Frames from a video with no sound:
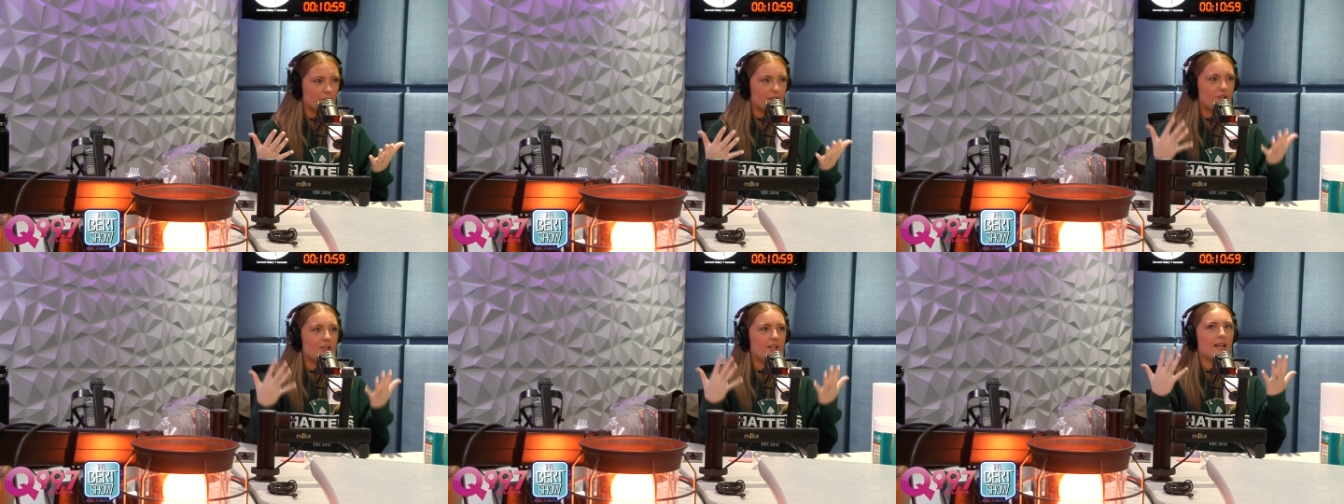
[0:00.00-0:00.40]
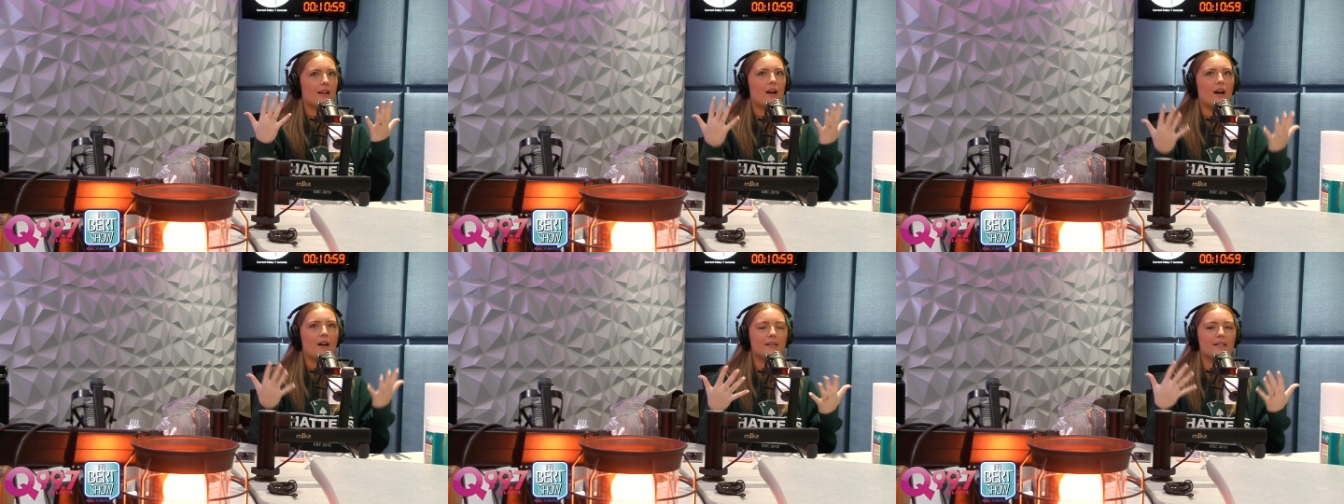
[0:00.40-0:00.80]
when she like
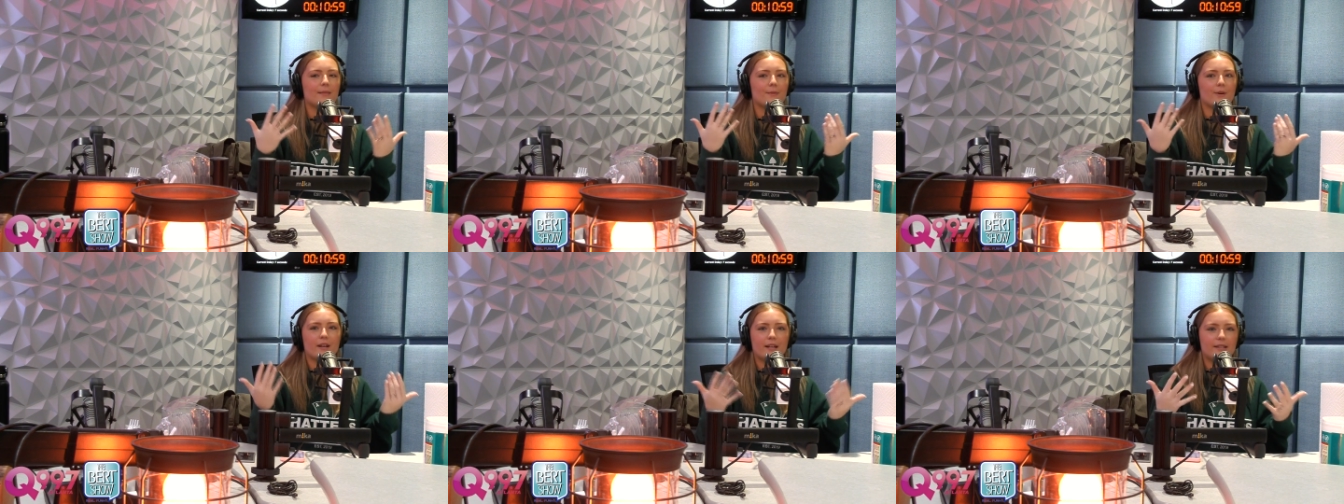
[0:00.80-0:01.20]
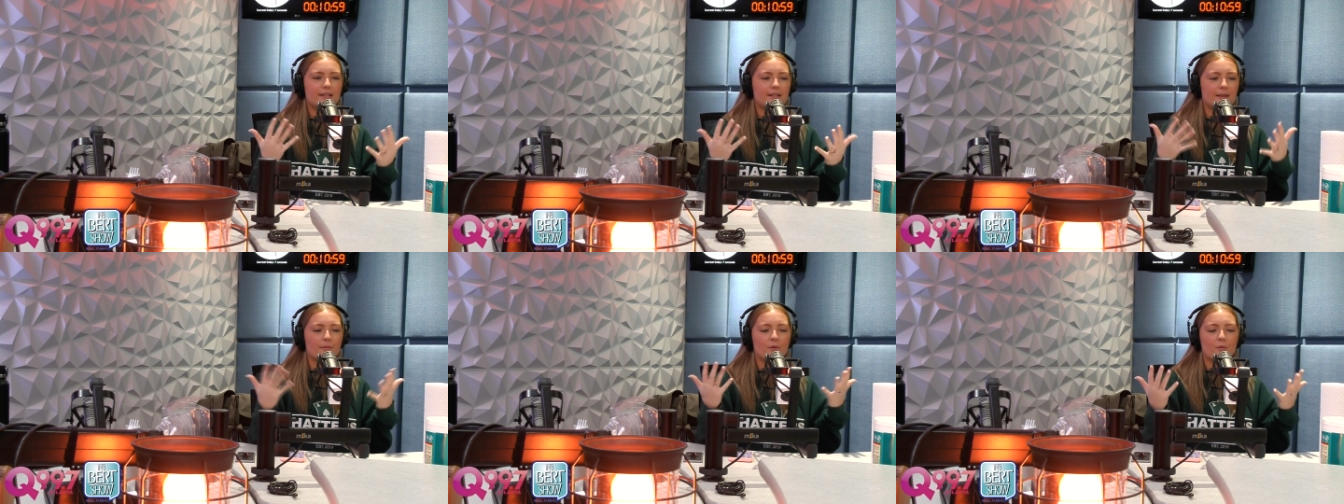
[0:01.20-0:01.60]
hugs him or
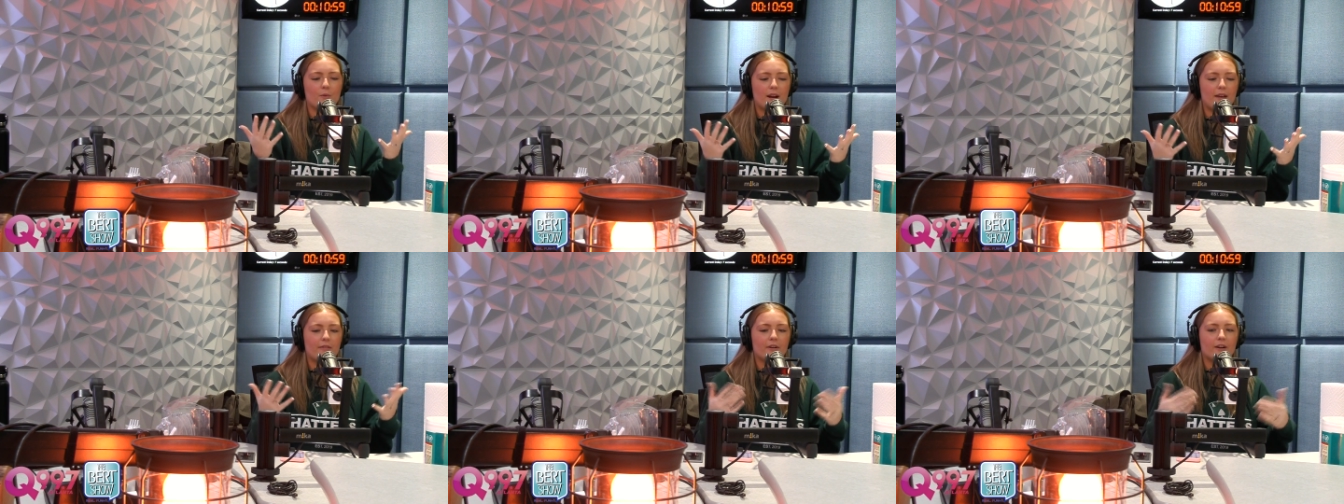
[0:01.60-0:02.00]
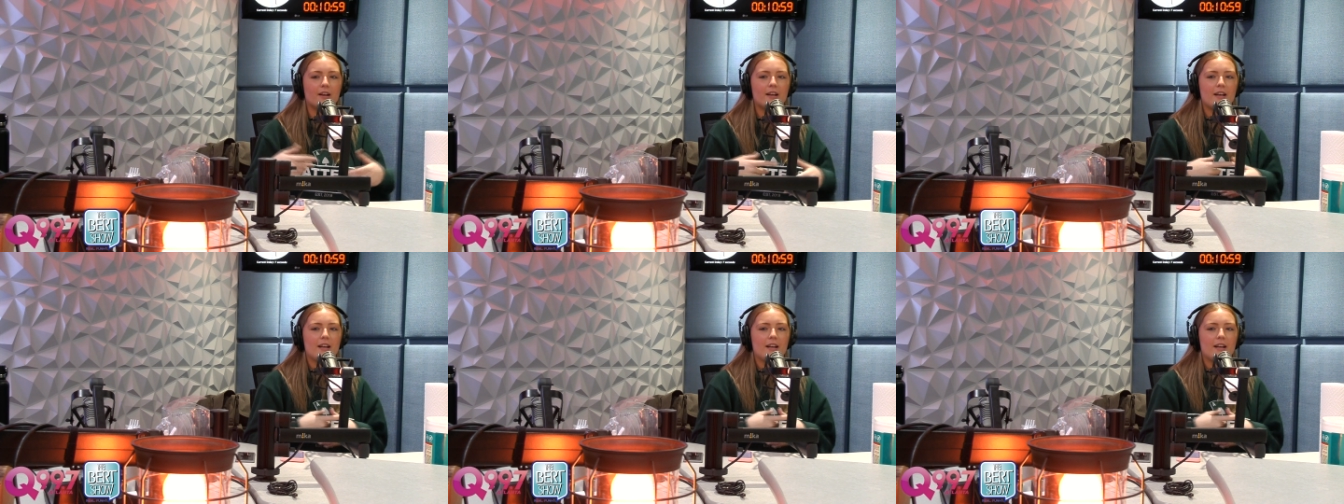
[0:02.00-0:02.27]
kisses him or whatever.